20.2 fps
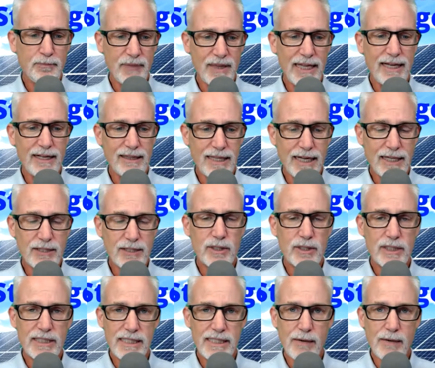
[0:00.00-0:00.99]
The
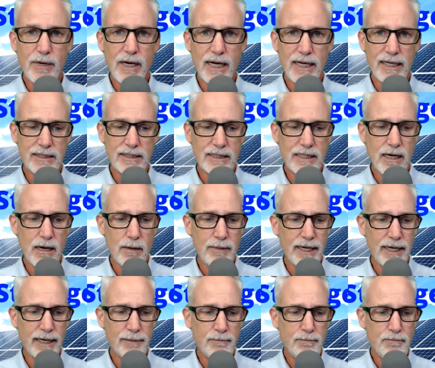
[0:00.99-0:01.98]
electric semi is
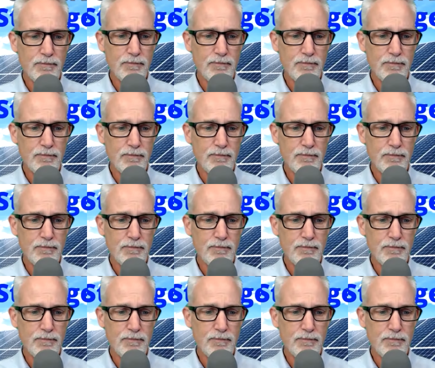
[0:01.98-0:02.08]
coming.